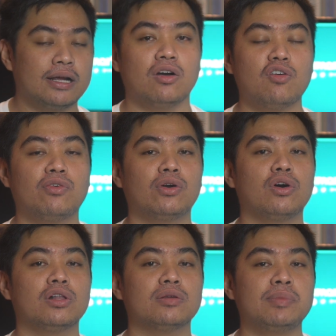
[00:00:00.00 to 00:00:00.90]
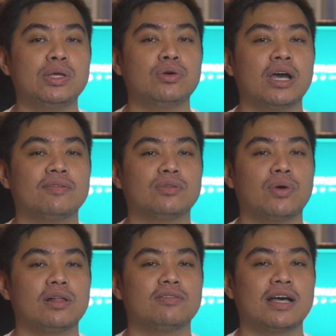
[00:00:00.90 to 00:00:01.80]
Overall, MIUI
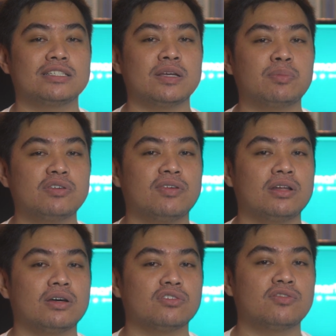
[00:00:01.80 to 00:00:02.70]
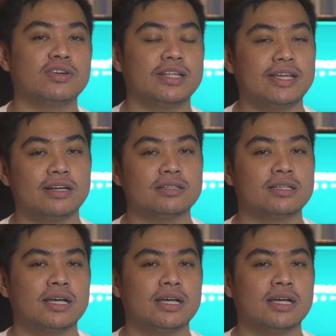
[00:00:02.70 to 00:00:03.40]
12 has improved a lot over the years.